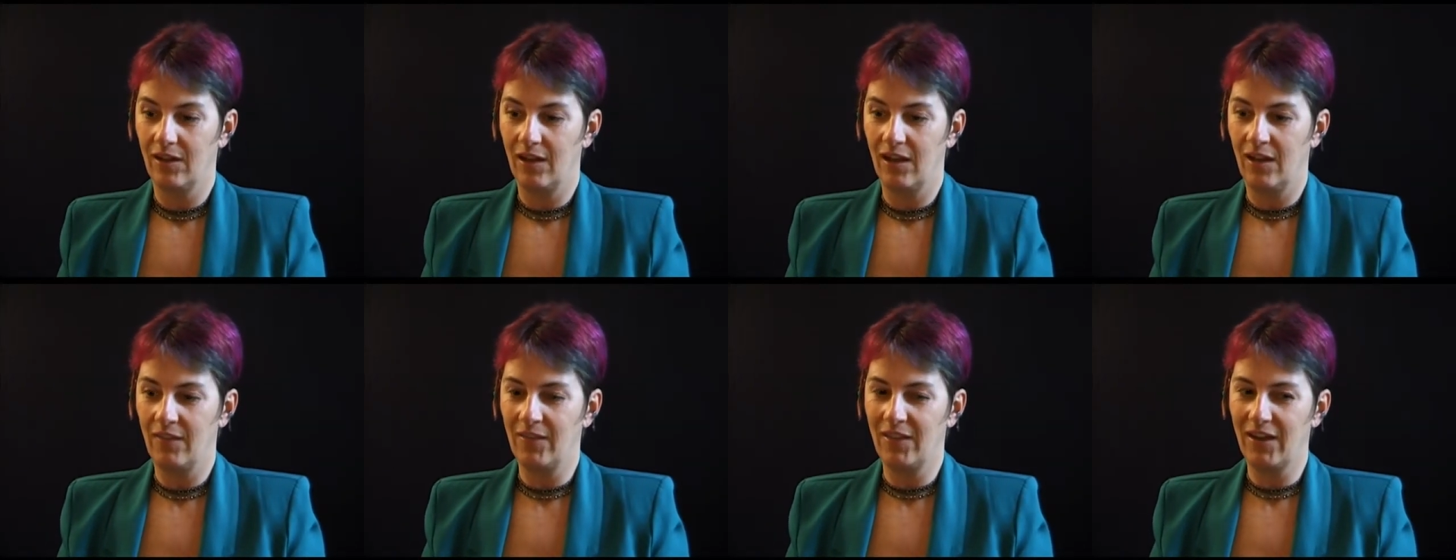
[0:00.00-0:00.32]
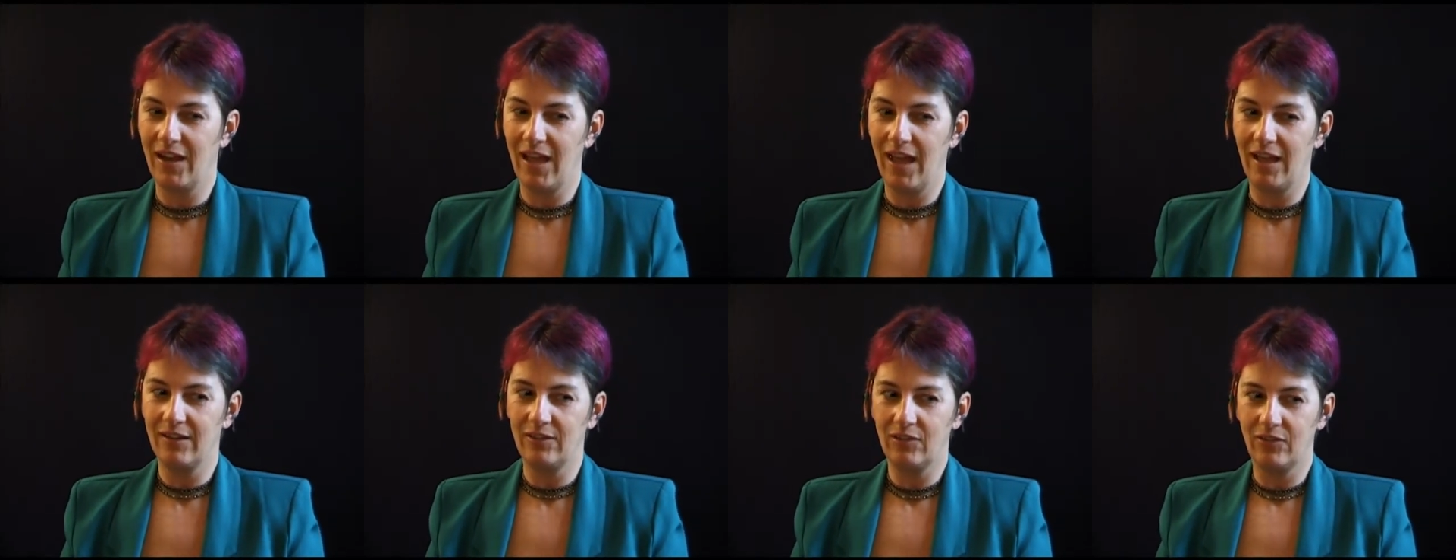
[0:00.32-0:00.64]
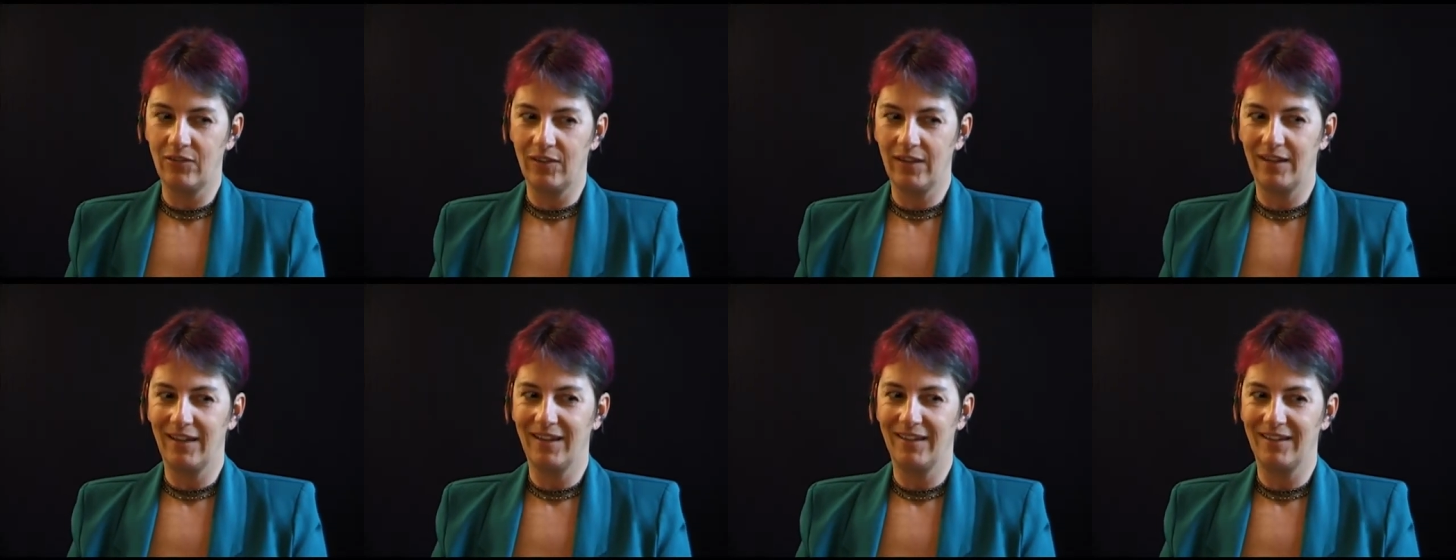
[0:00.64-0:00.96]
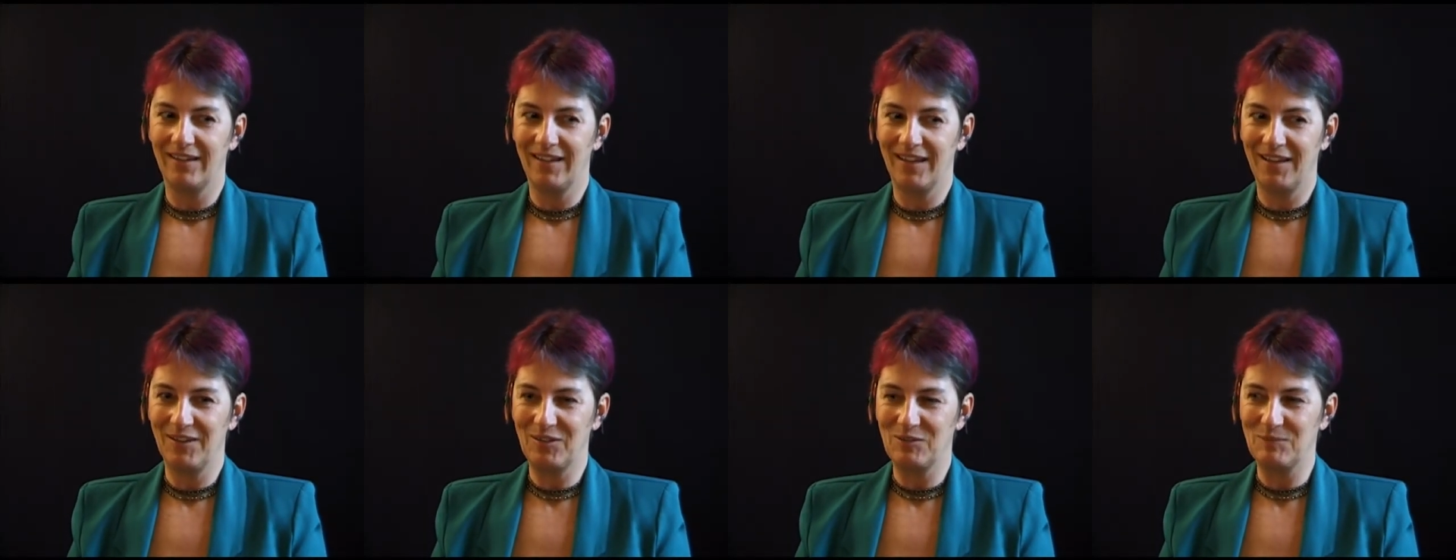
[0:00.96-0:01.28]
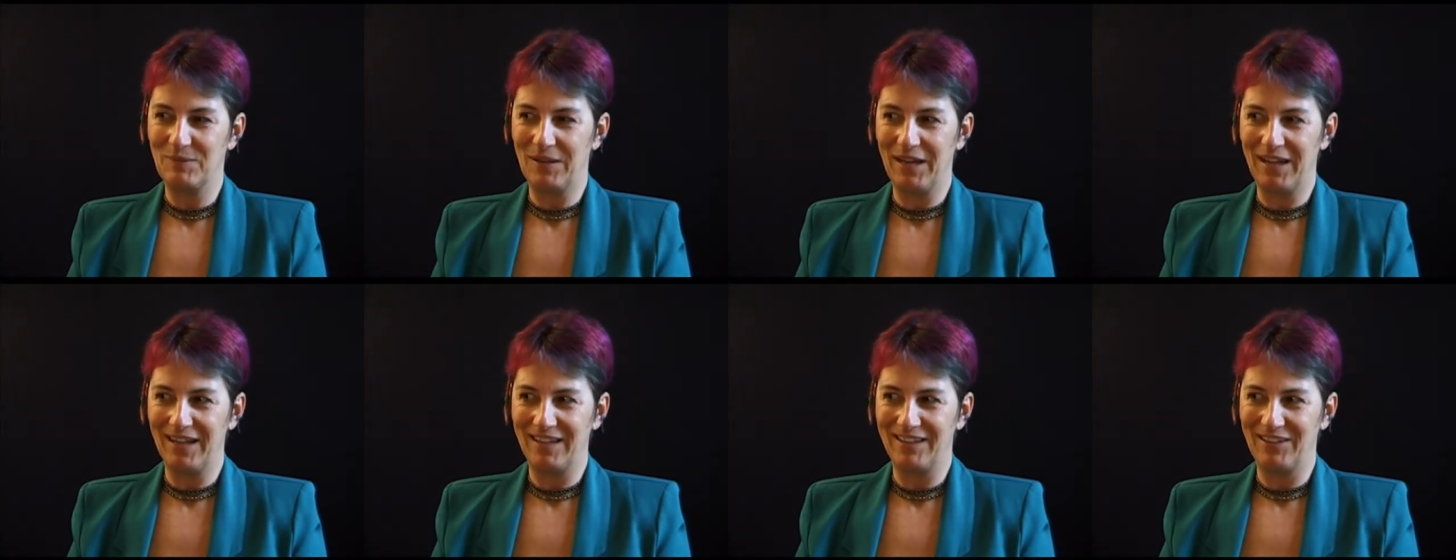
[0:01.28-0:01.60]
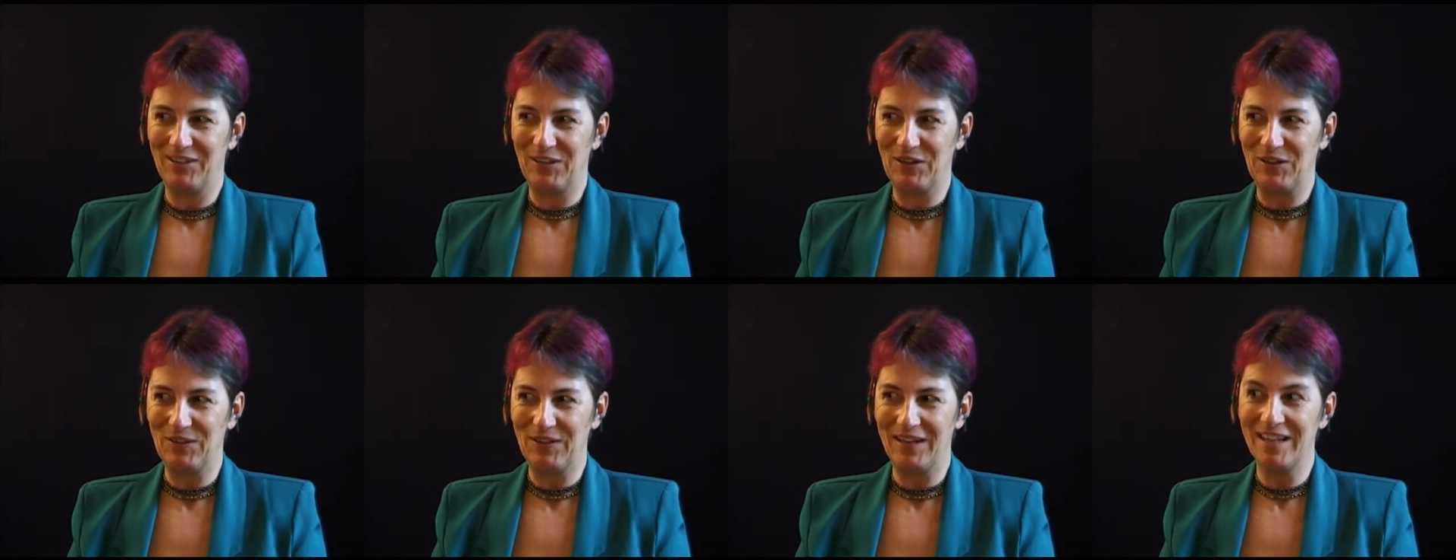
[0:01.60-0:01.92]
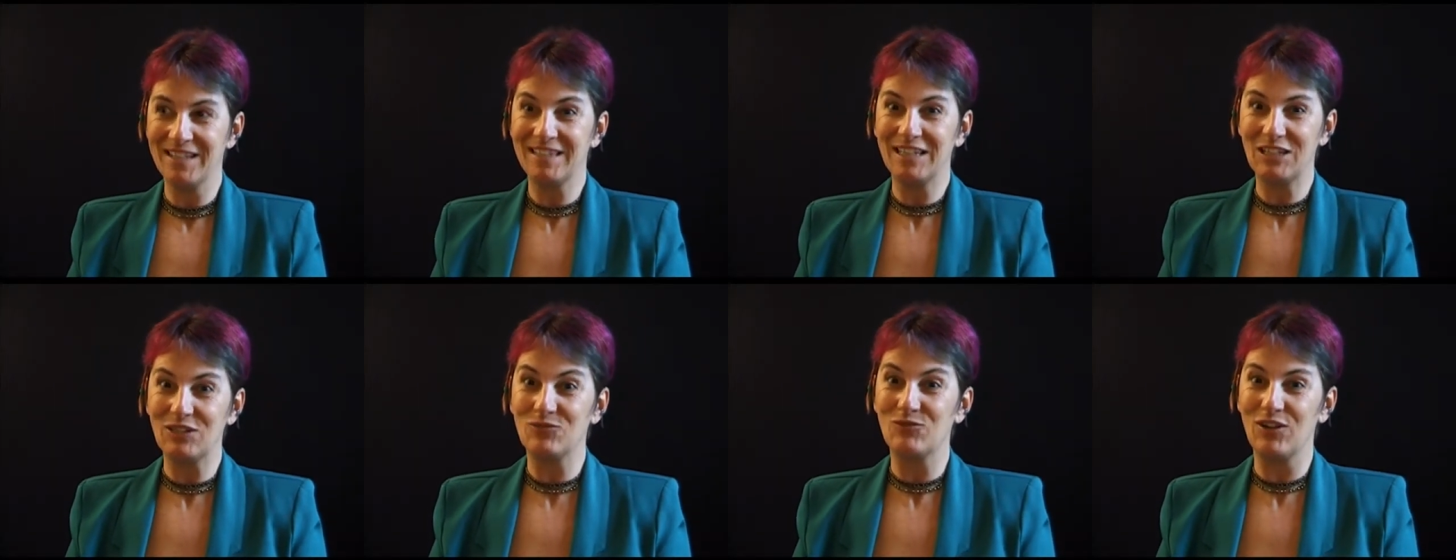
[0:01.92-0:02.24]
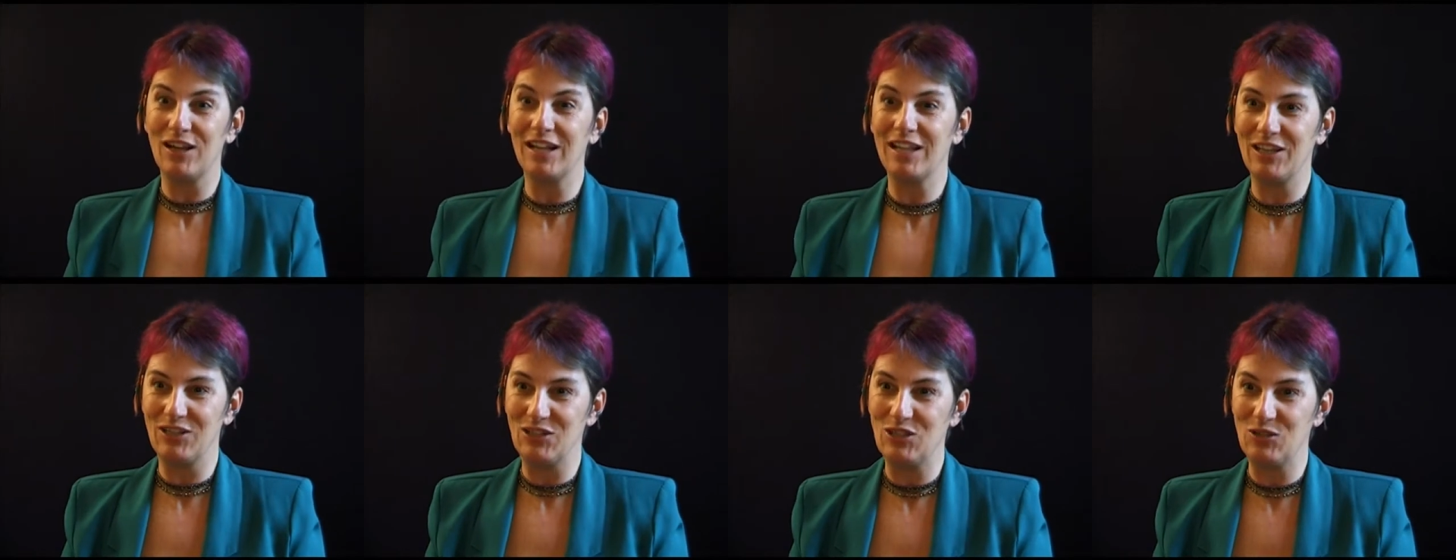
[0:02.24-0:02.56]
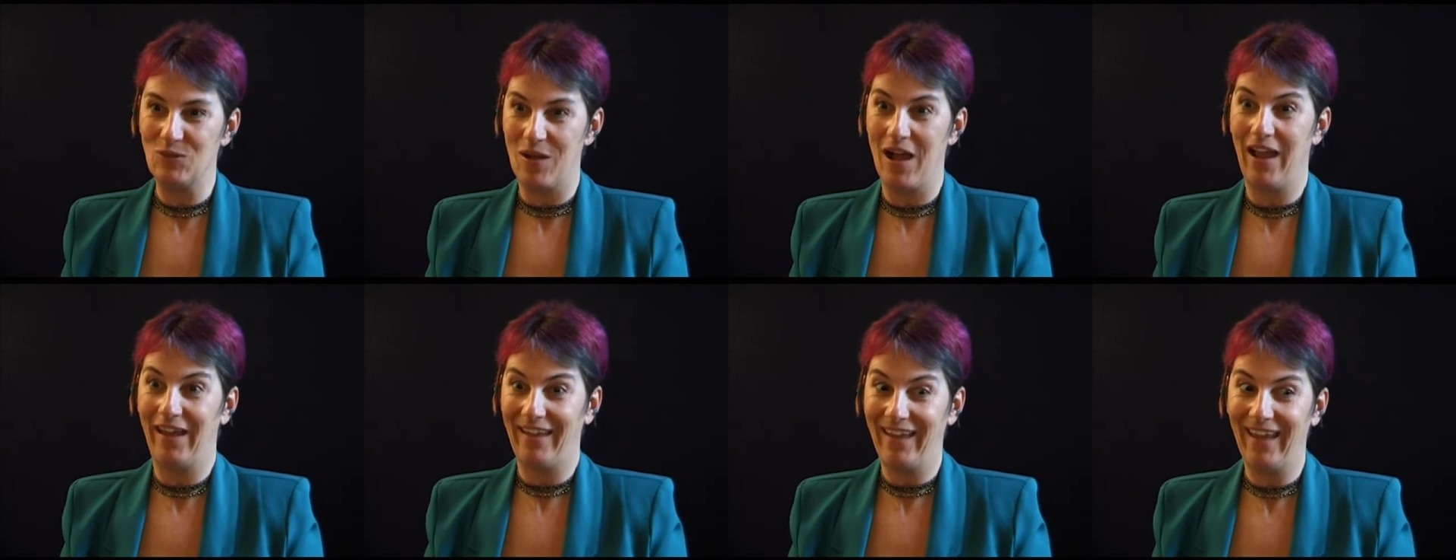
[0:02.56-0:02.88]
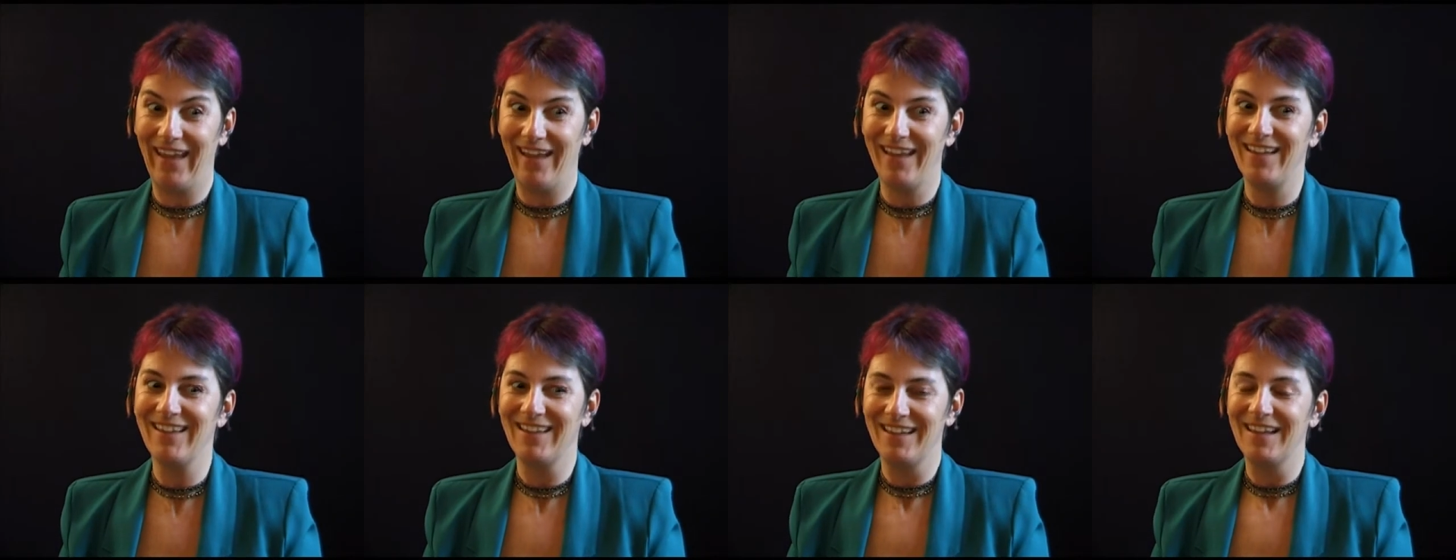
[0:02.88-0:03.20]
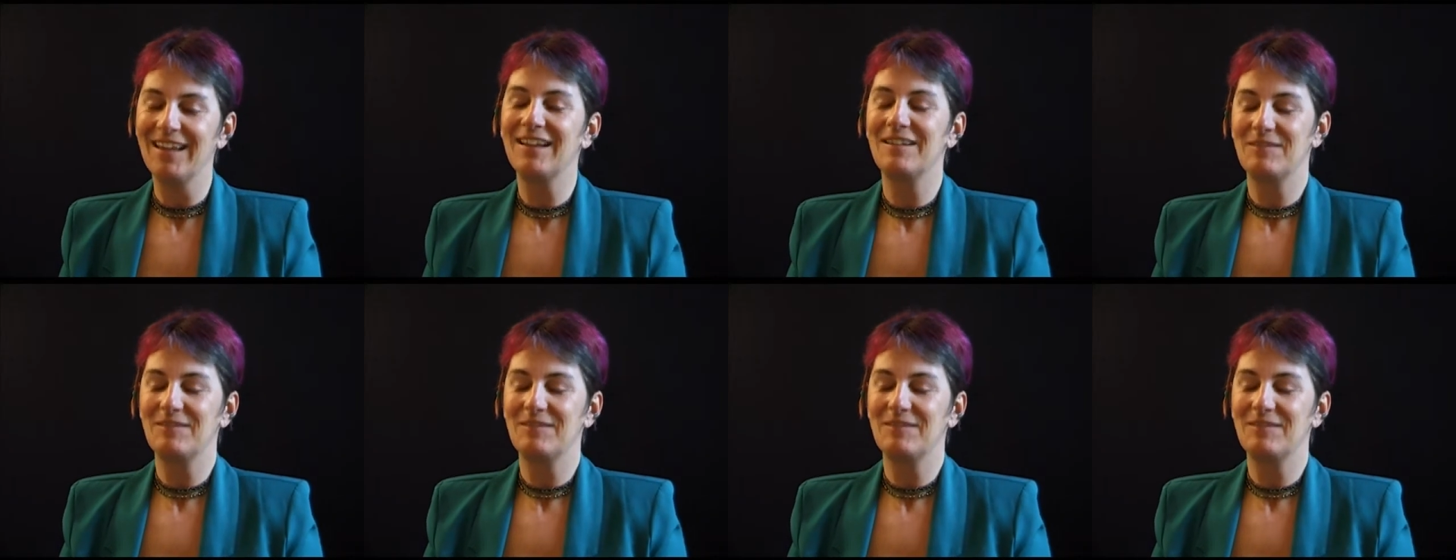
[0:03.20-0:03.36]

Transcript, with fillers: And then I had to think, hang on a minute, you know, is this really a new idea?